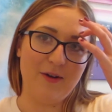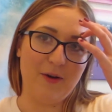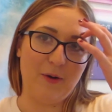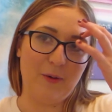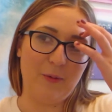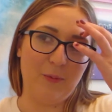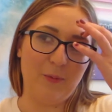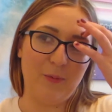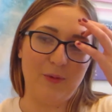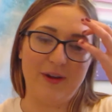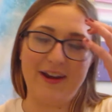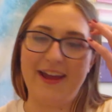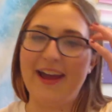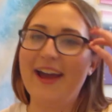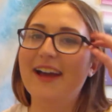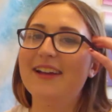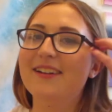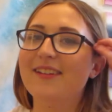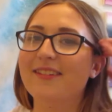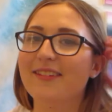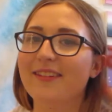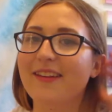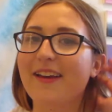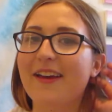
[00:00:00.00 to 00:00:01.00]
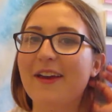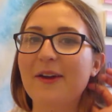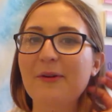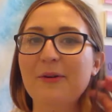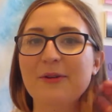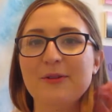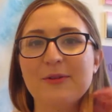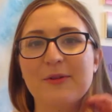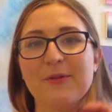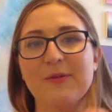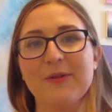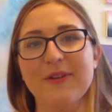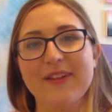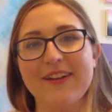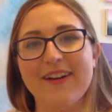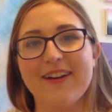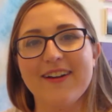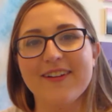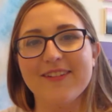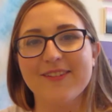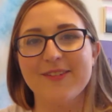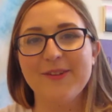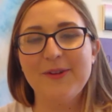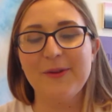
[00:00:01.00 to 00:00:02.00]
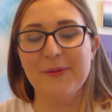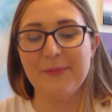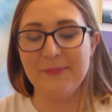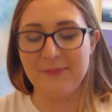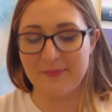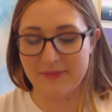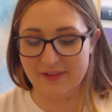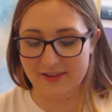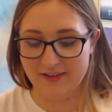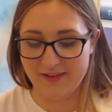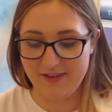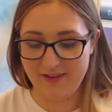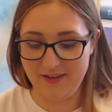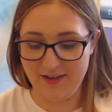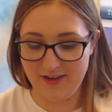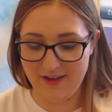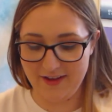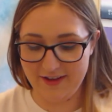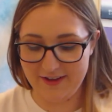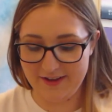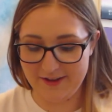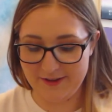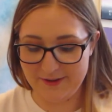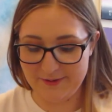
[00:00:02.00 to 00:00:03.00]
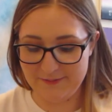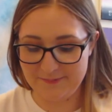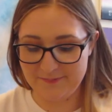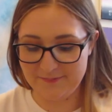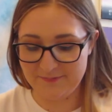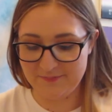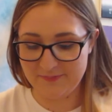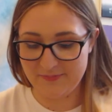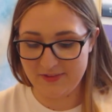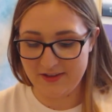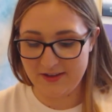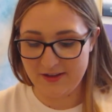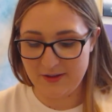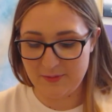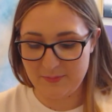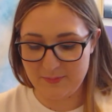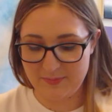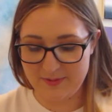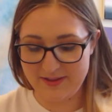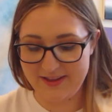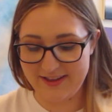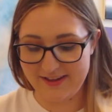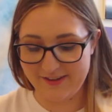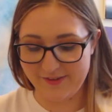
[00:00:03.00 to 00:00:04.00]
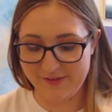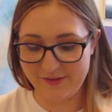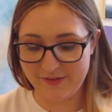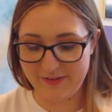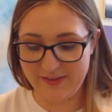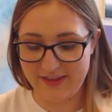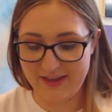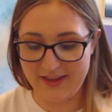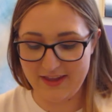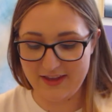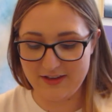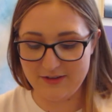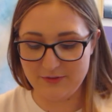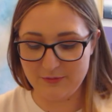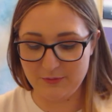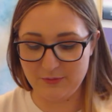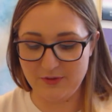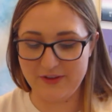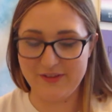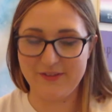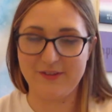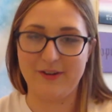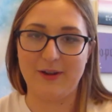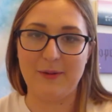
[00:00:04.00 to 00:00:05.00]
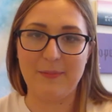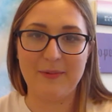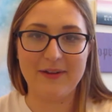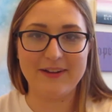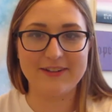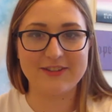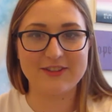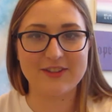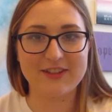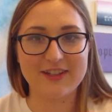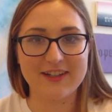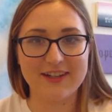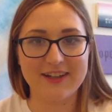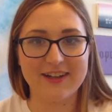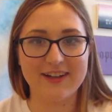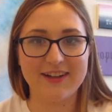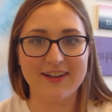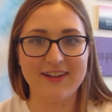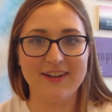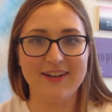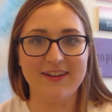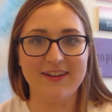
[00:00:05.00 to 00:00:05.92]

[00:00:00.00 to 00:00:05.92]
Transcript: what I had to say, which was really awesome. But yeah, so then Reese took a picture.